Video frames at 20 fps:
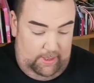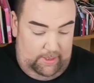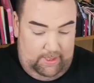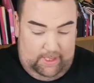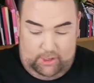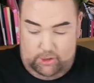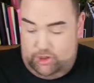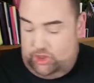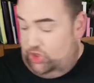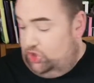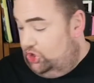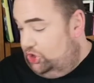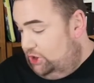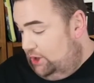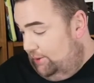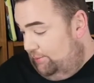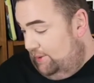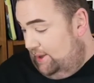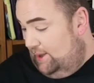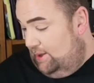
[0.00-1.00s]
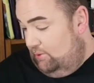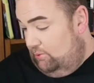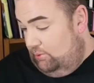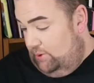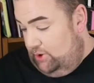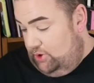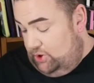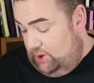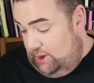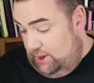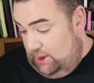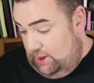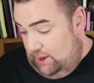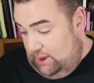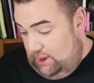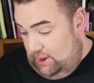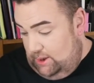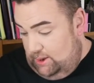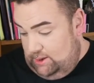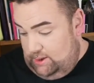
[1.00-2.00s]
That's Shimmer, which
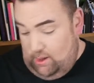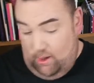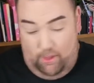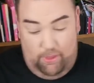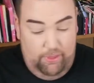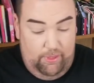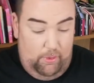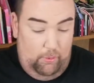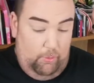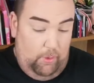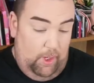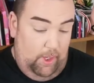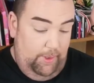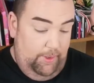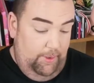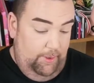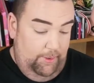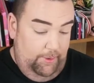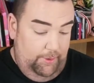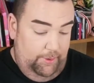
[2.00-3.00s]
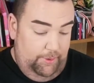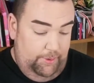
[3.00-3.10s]
is the one.